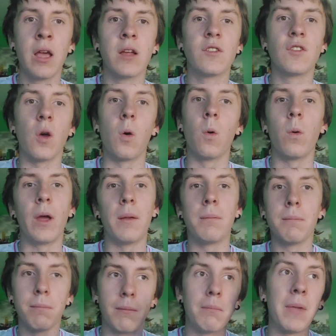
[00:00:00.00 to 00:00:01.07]
so it
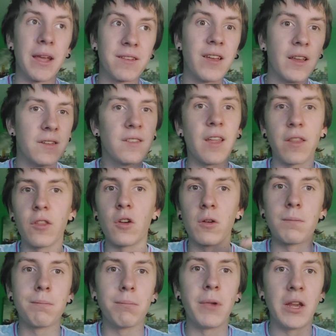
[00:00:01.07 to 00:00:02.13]
makes sense that they're
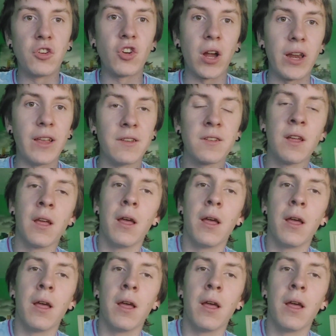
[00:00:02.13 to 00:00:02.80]
in Chinese.